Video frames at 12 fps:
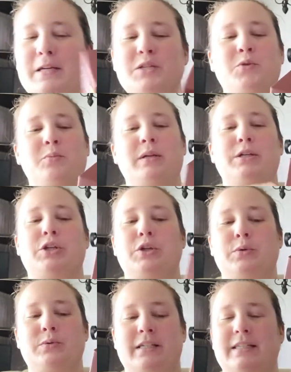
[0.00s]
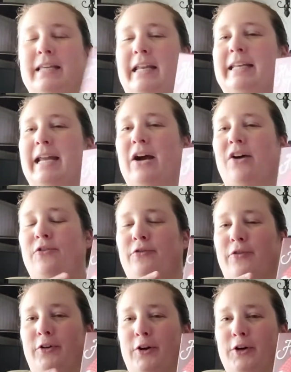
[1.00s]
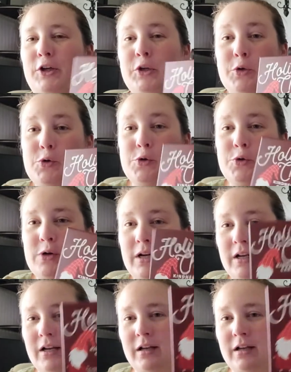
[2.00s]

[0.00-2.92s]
these would be cute to send out for Yule,